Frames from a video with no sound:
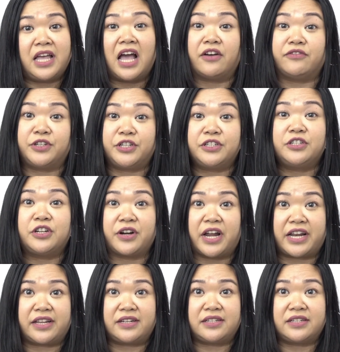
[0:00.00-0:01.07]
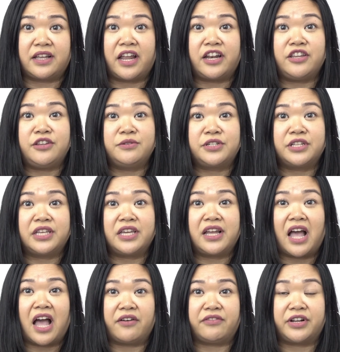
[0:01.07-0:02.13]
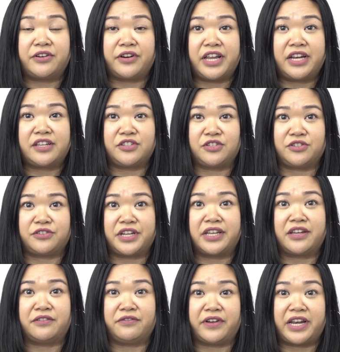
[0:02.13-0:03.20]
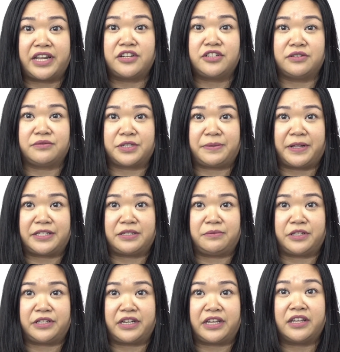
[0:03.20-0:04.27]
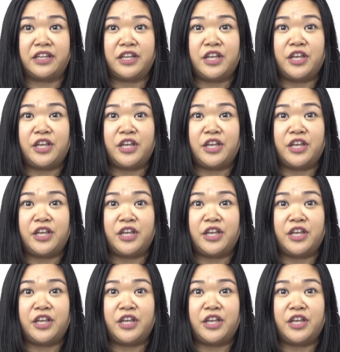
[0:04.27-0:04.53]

have good credit, and usually have a great history of financial responsibility,